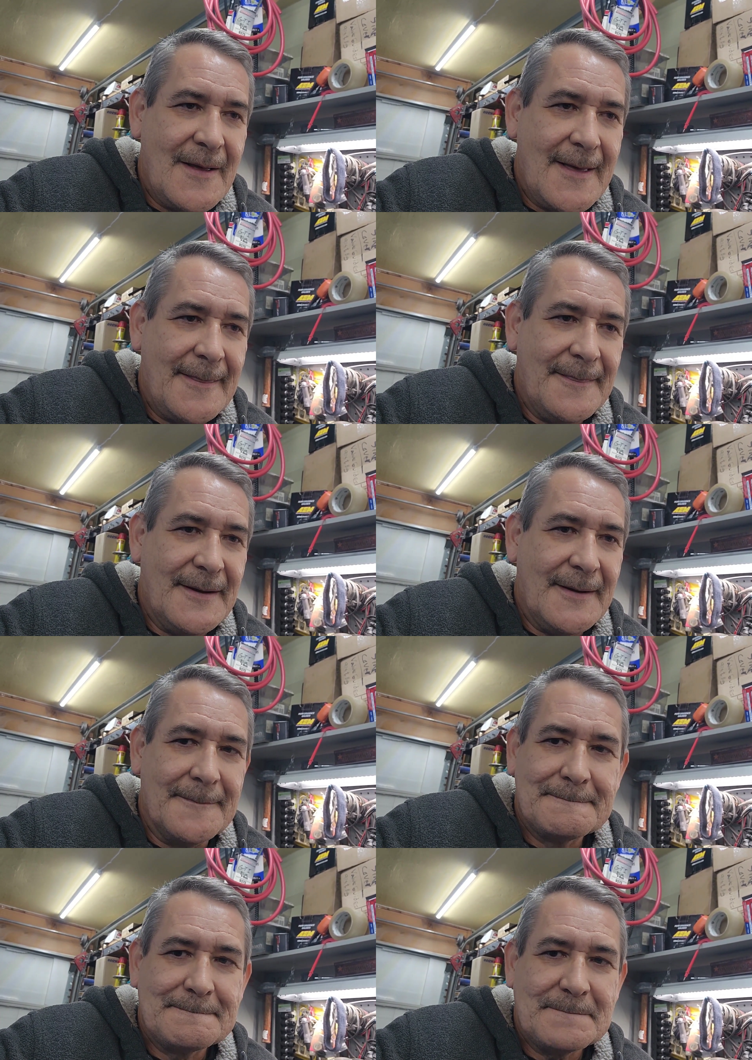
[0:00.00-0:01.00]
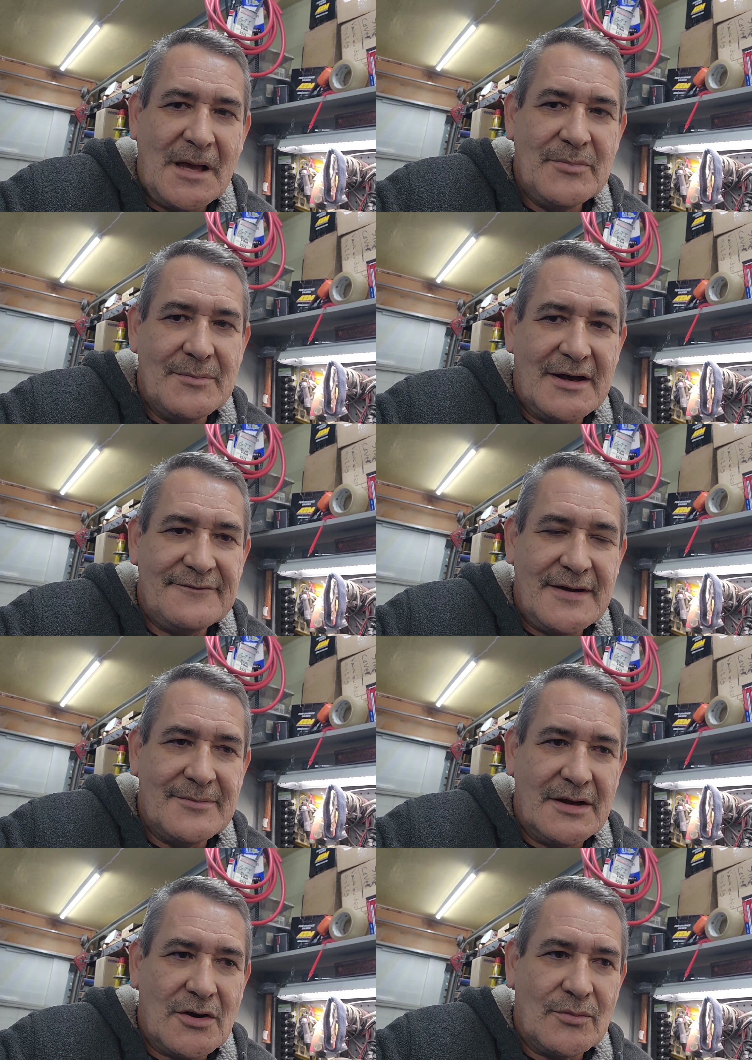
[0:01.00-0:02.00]
and uh, I'll be
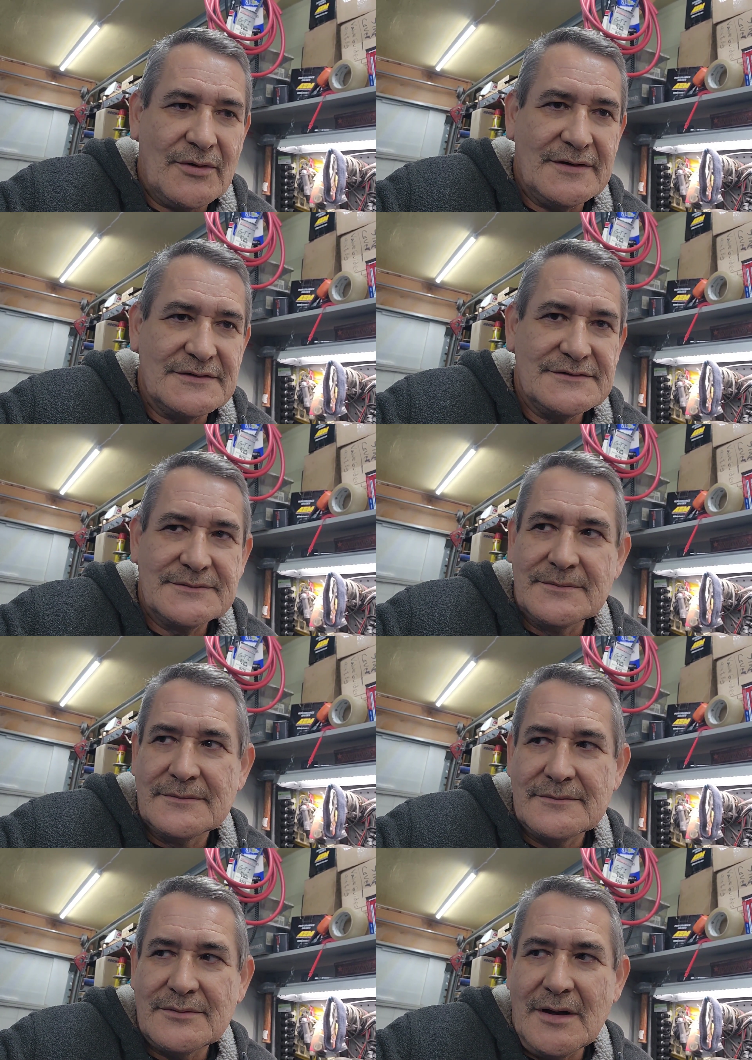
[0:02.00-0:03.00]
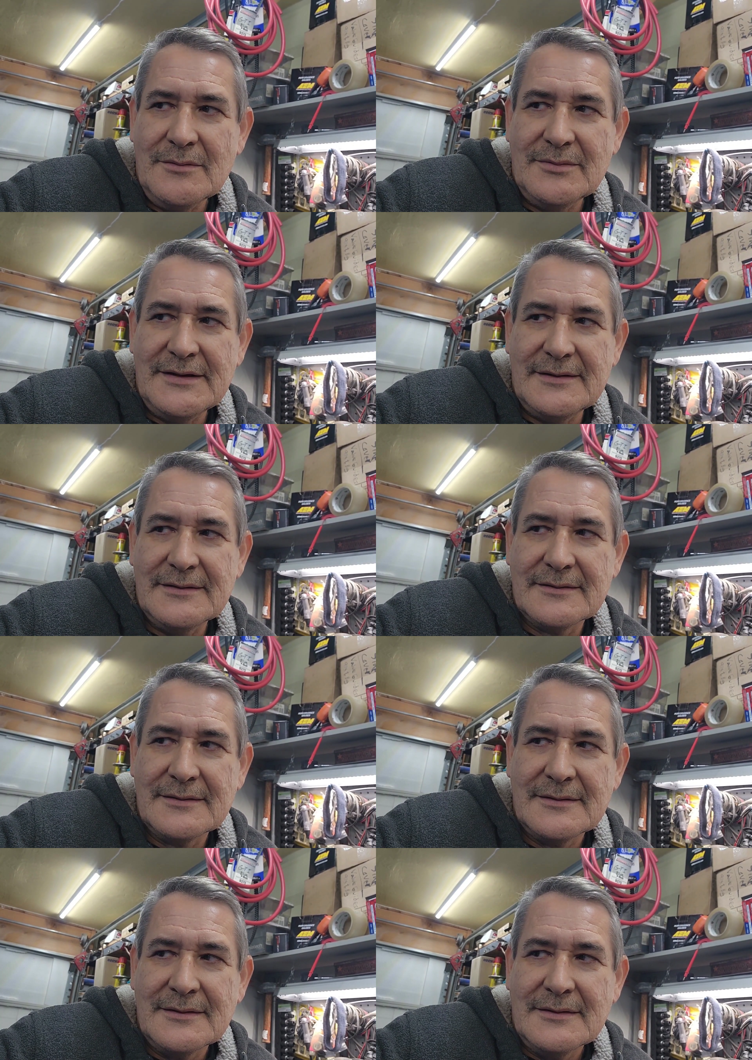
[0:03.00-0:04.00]
modifying my carburetors probably
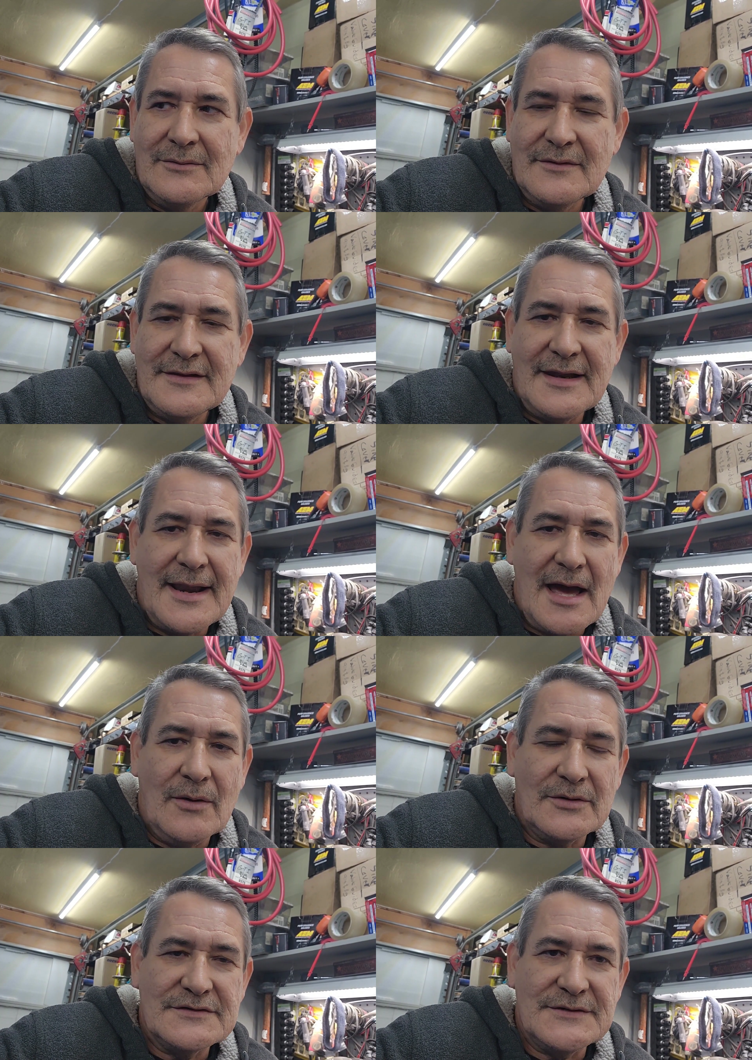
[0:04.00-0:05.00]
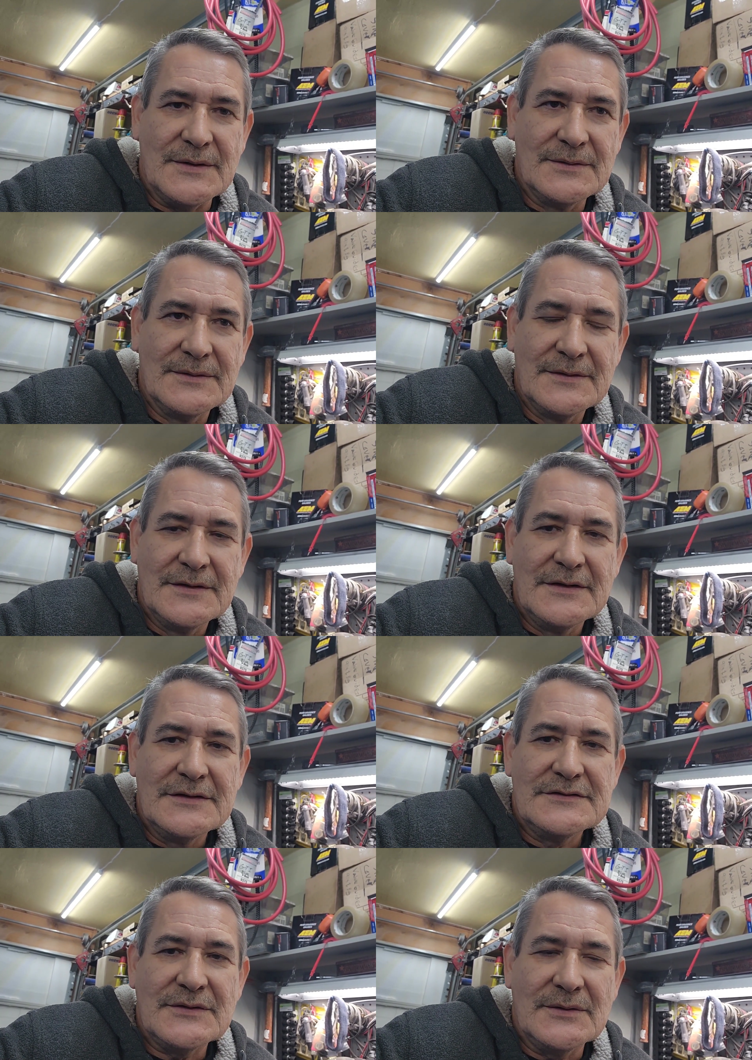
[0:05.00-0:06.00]
within an hour or so.
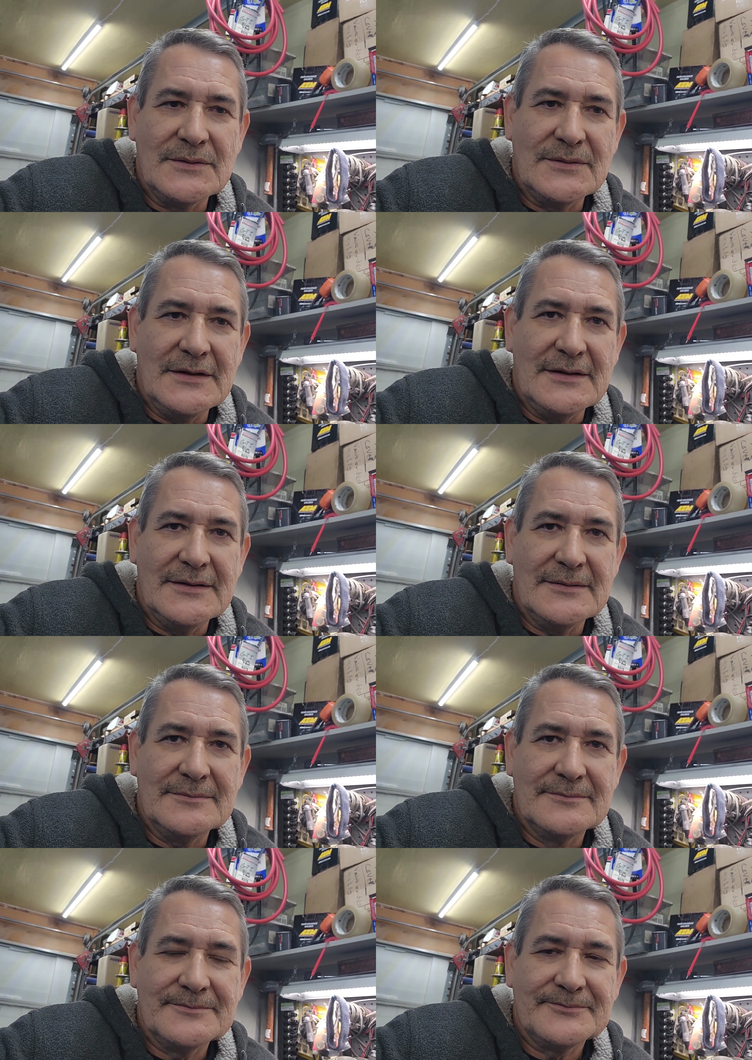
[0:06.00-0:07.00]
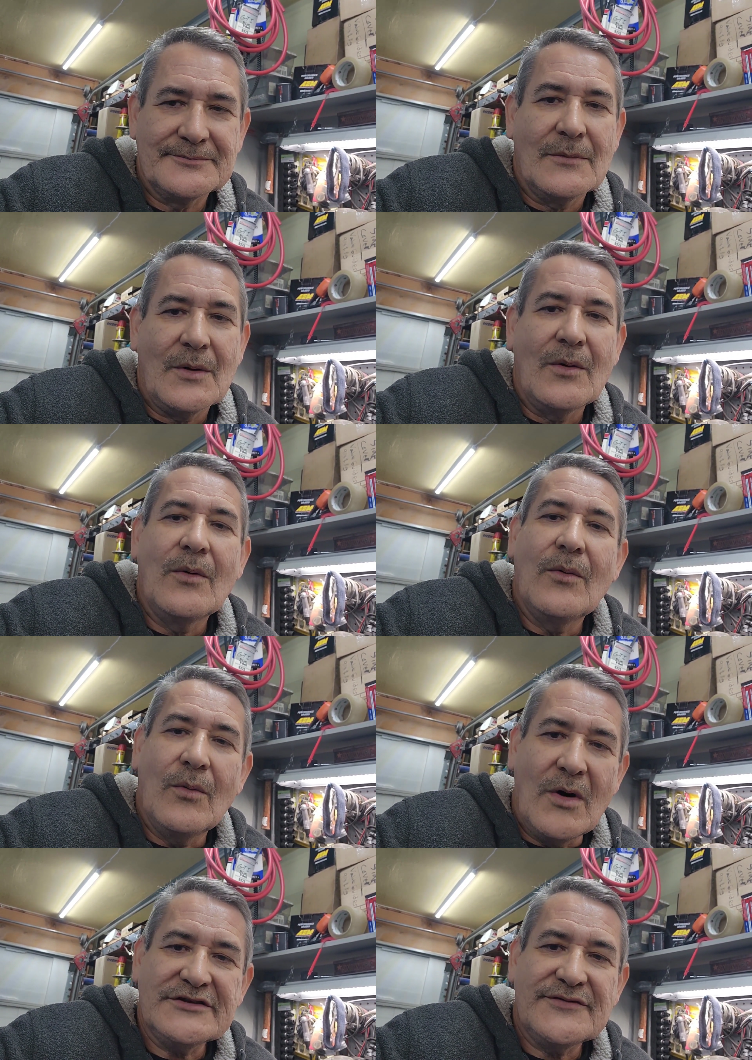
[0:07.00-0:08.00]
So uh,
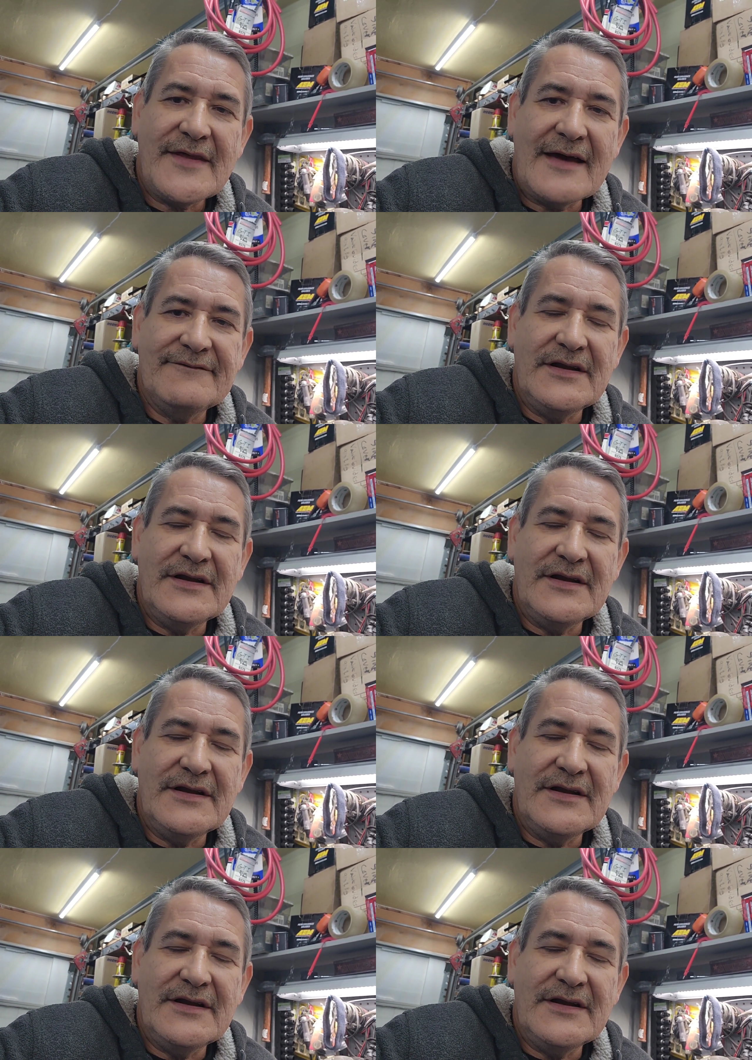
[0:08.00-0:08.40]
watch for that